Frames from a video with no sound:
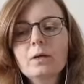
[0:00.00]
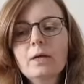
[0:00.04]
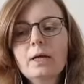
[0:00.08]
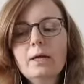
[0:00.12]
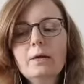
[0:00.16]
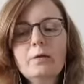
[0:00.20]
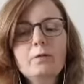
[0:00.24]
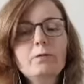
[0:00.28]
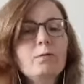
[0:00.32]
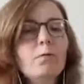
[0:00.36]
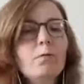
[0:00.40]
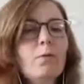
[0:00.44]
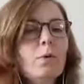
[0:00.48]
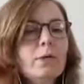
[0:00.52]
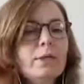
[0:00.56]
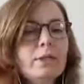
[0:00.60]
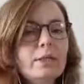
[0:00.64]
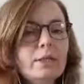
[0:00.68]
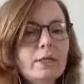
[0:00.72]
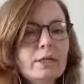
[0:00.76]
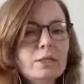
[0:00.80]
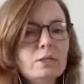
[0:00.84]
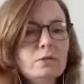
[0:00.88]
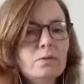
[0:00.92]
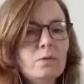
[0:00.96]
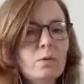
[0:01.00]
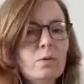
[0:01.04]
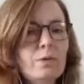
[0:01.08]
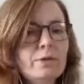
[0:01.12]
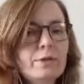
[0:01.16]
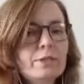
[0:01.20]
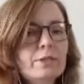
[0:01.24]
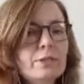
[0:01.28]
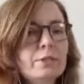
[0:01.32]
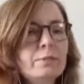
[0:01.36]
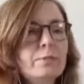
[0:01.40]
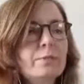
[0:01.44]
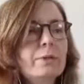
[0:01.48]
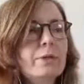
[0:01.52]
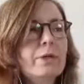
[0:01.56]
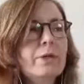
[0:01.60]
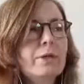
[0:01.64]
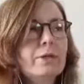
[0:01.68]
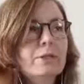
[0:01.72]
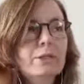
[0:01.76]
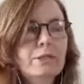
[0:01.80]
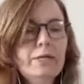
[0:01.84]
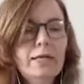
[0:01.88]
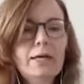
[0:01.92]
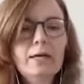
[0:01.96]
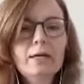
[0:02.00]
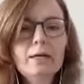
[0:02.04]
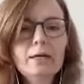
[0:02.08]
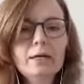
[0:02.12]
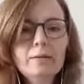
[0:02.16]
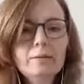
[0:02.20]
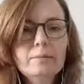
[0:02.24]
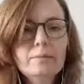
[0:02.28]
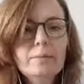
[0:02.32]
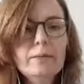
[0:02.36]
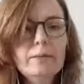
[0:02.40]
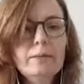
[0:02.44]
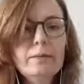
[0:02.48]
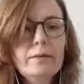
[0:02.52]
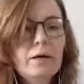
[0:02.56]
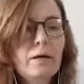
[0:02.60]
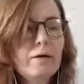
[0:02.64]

and avoid these voices, because yeah, I mean,